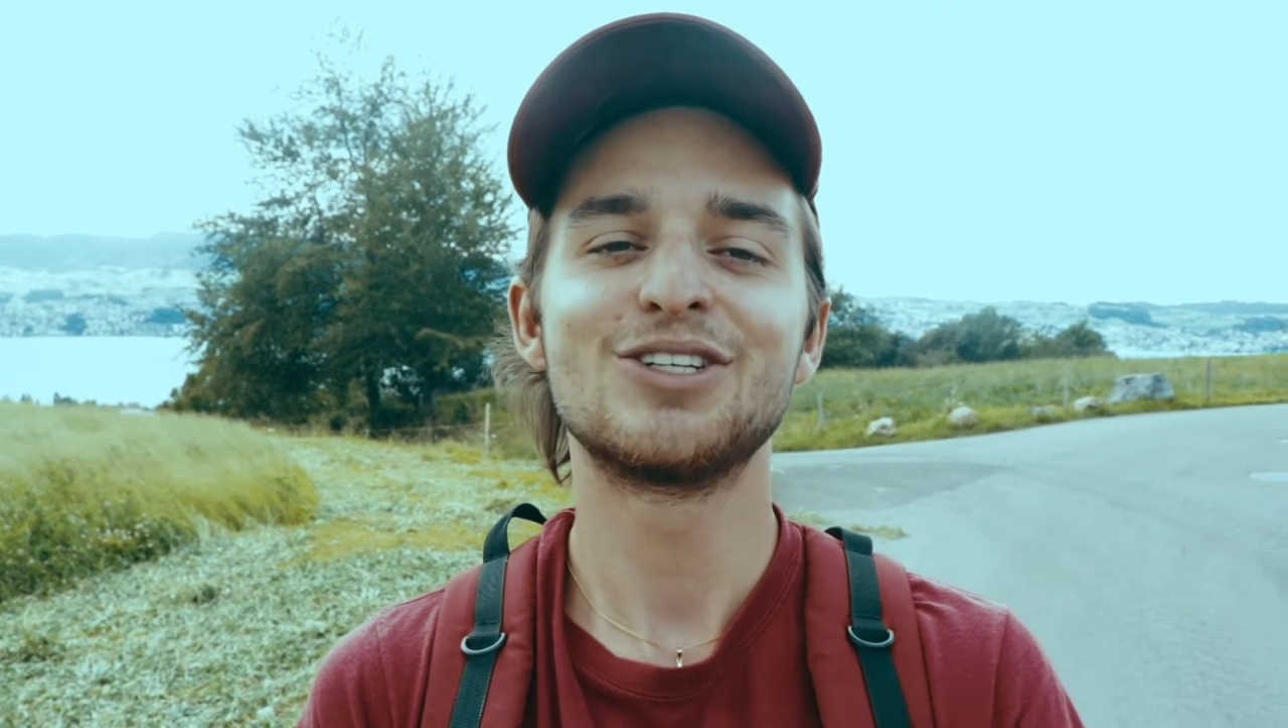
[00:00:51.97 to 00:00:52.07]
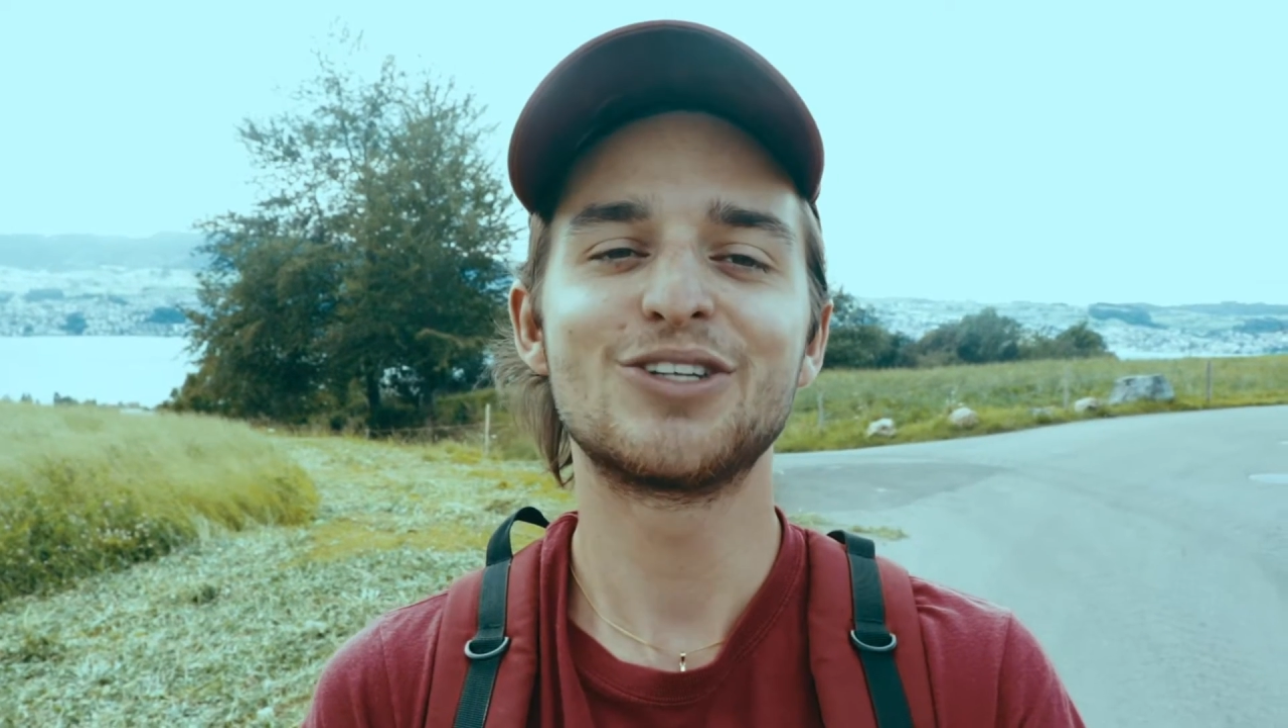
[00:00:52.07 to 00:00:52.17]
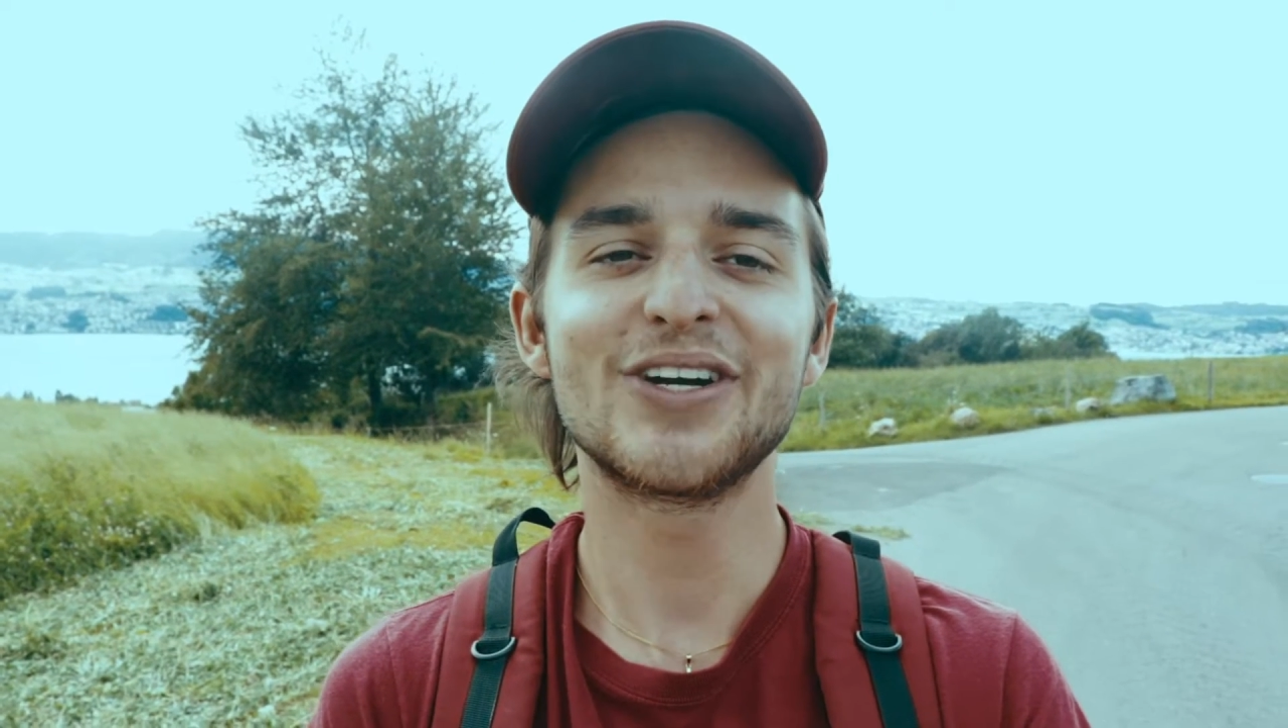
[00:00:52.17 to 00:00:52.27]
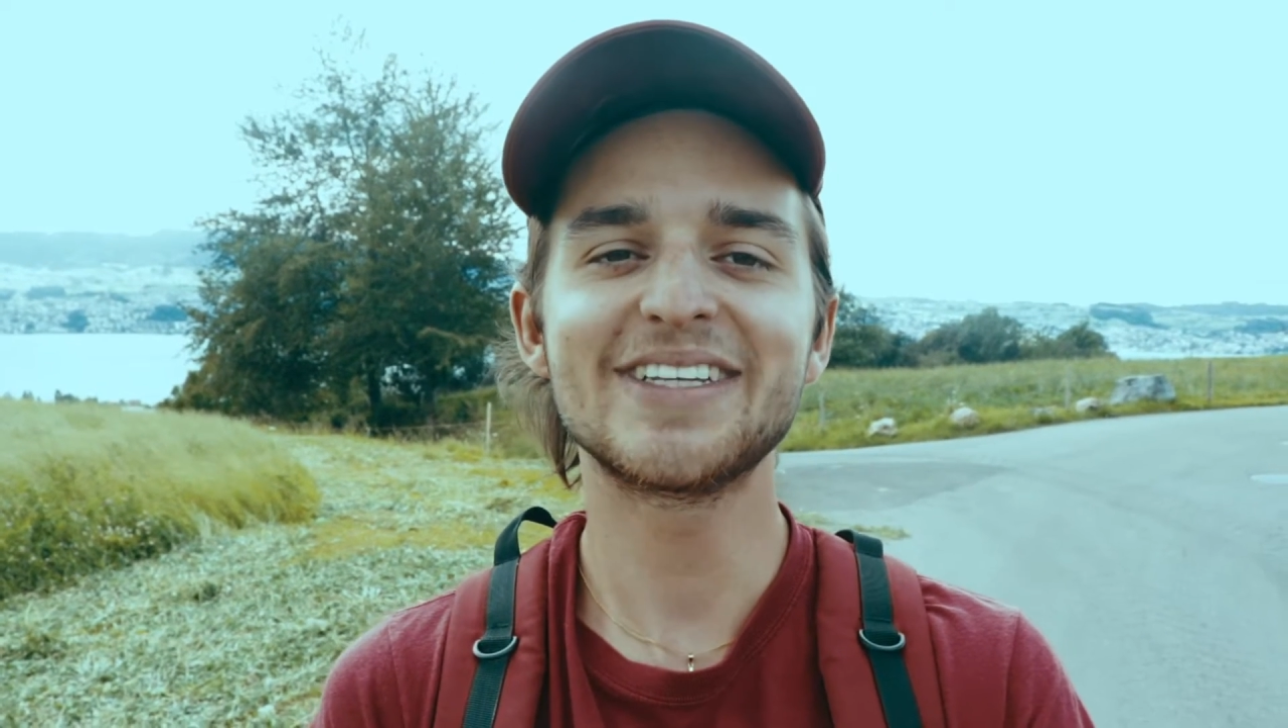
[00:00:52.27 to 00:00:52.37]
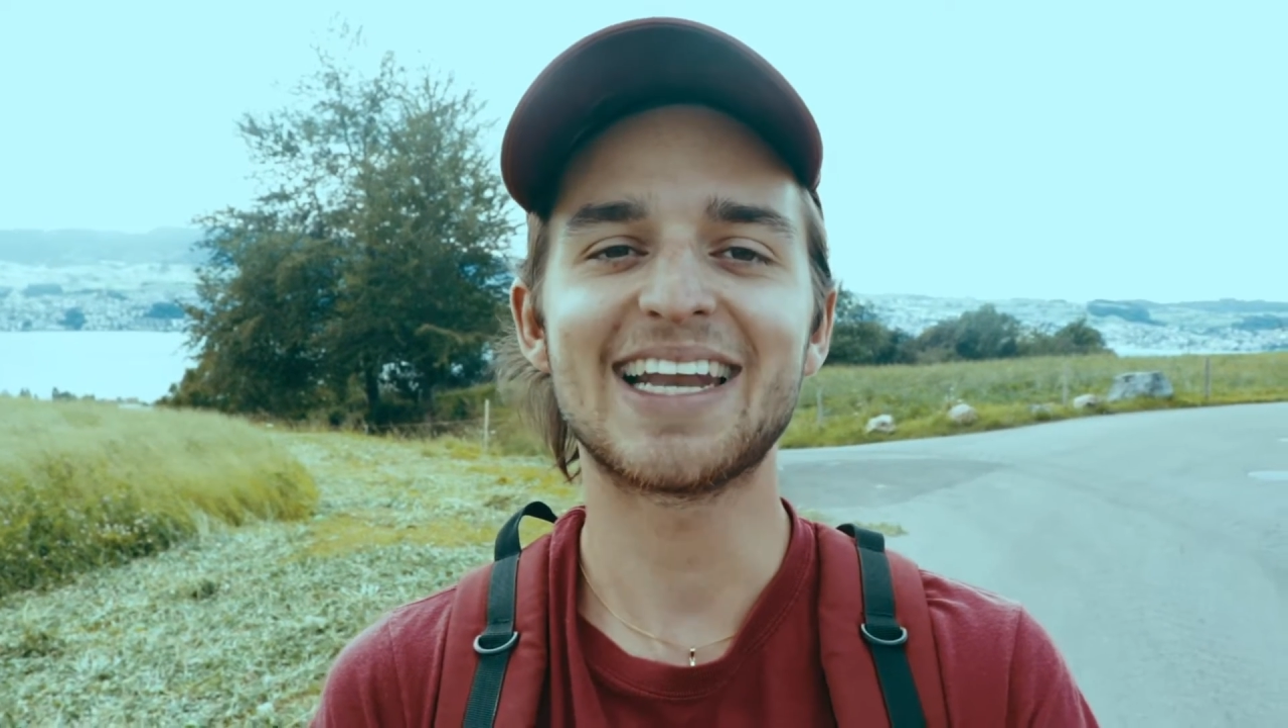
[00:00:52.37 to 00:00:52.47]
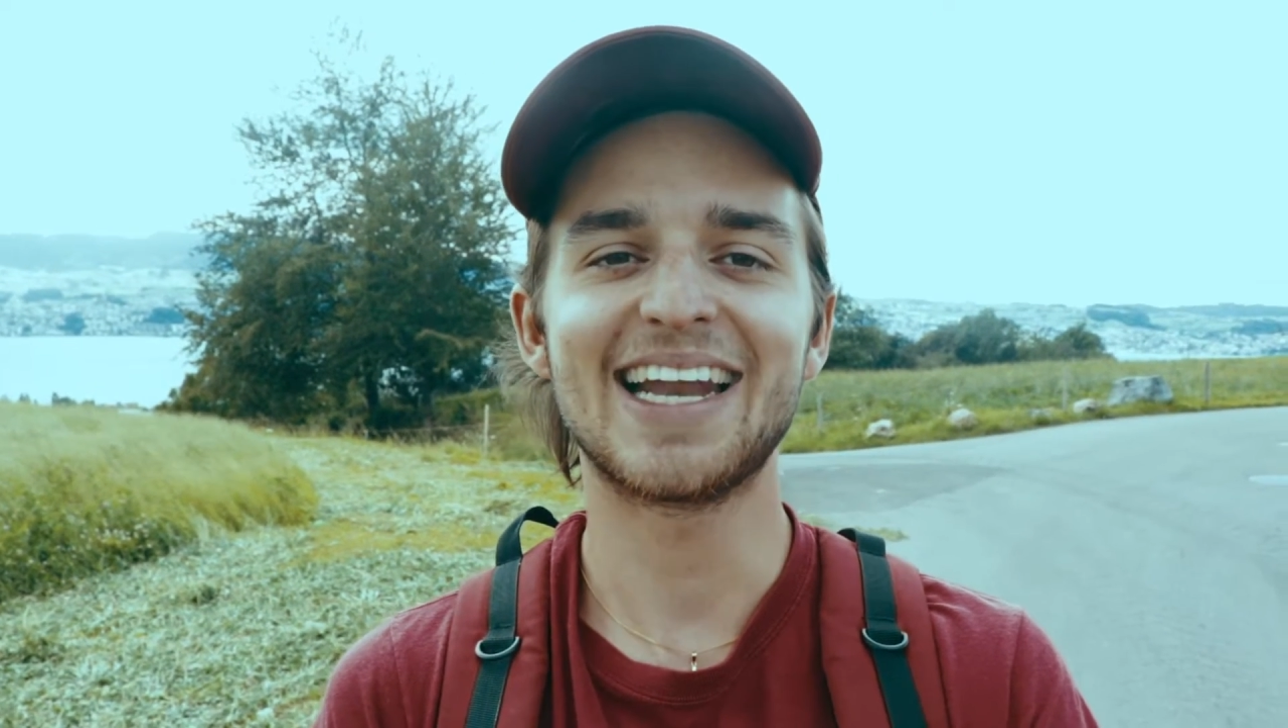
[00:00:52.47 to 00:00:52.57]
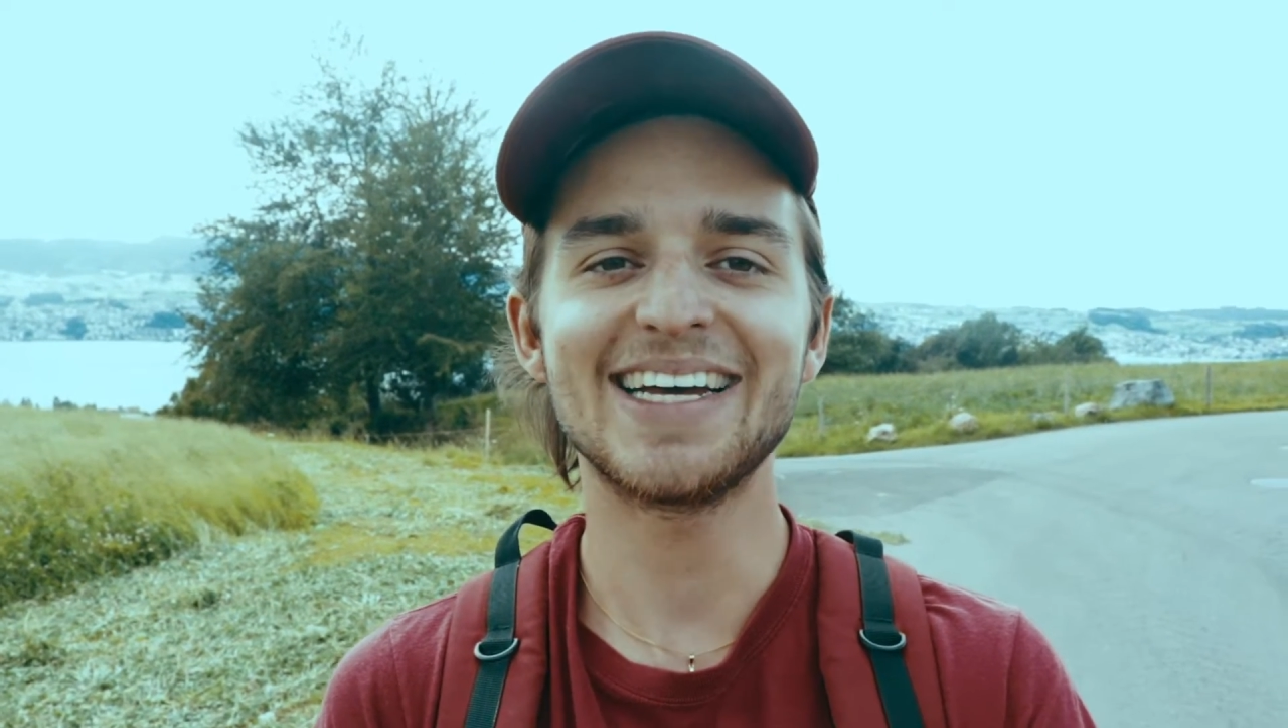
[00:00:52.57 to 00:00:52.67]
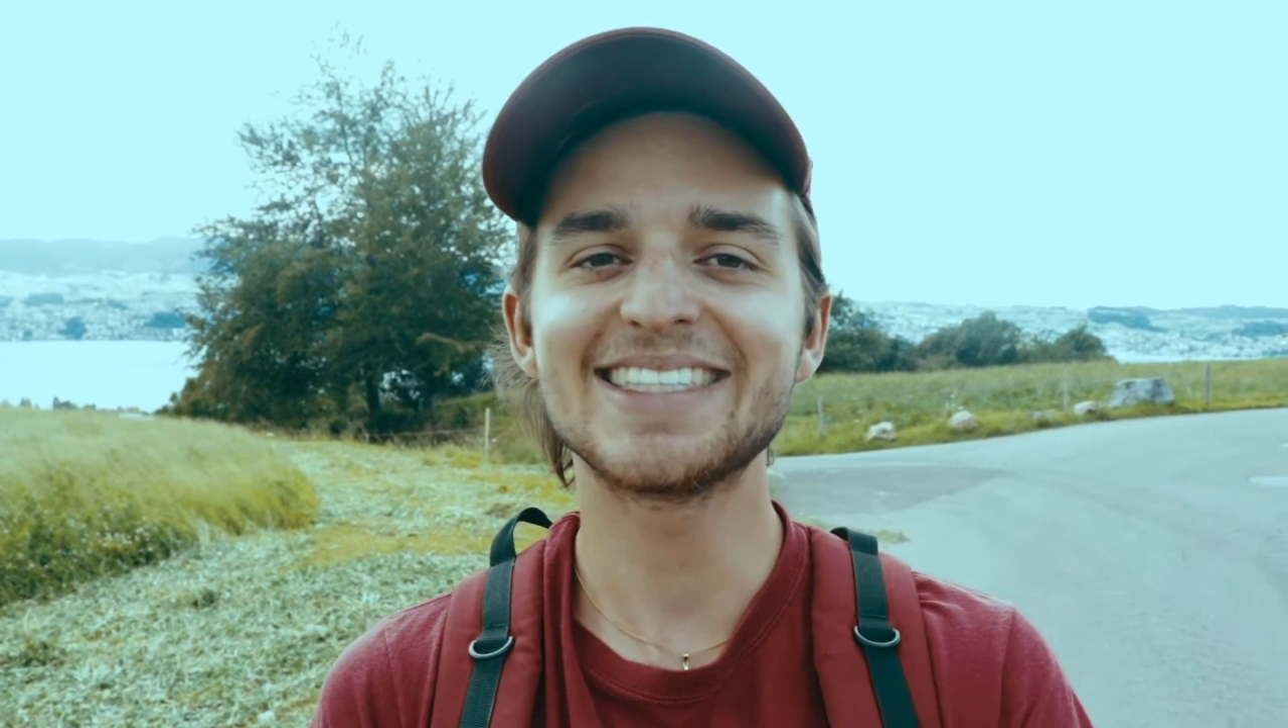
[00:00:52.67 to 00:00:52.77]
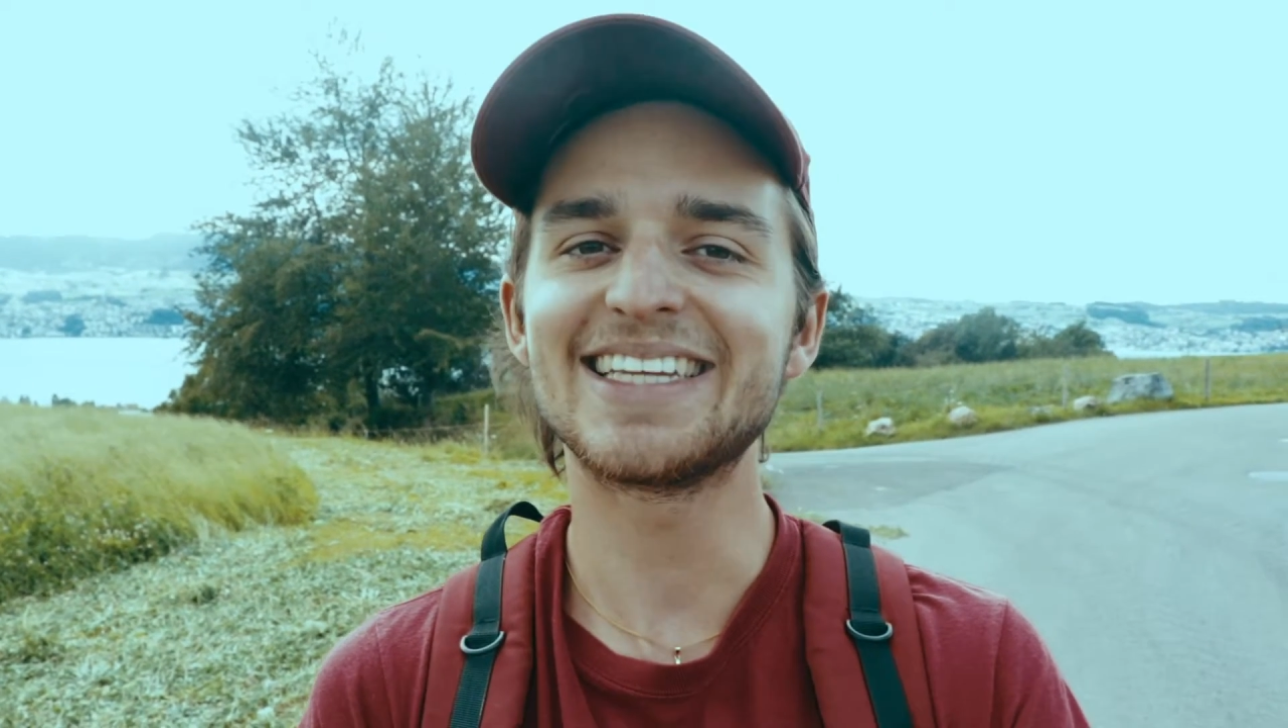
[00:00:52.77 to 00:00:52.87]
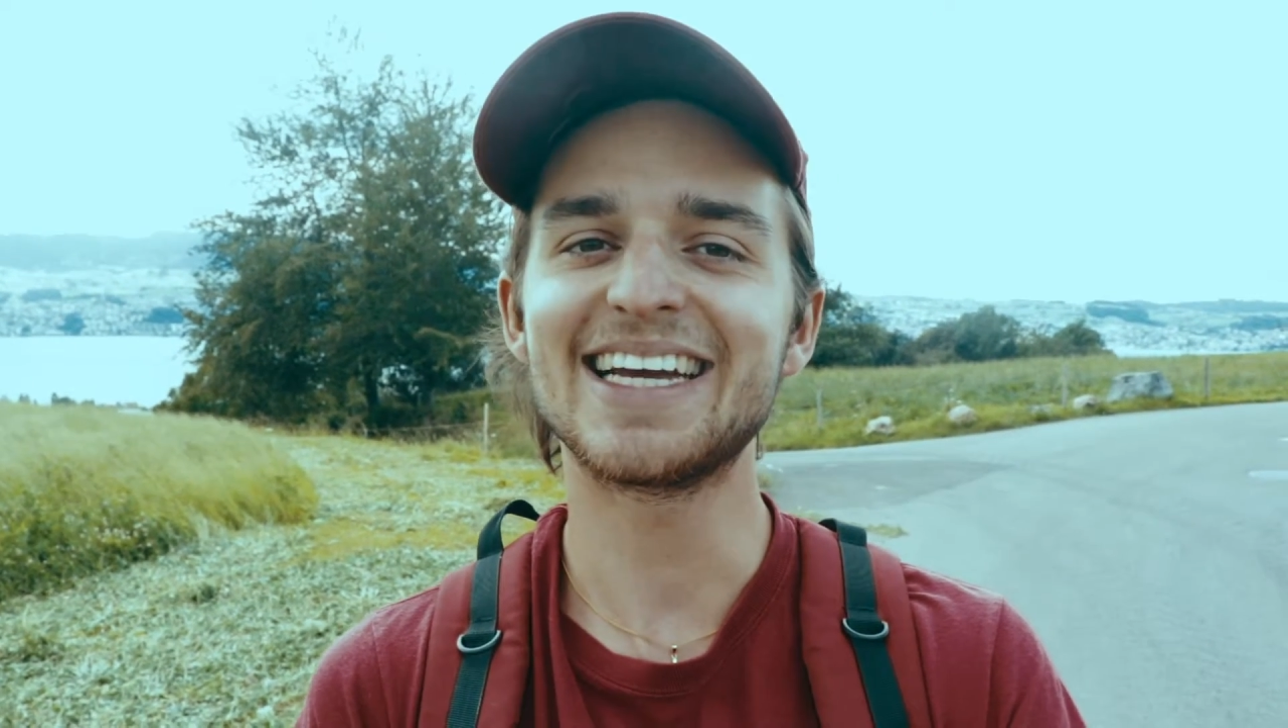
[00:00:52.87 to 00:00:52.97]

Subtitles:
during the last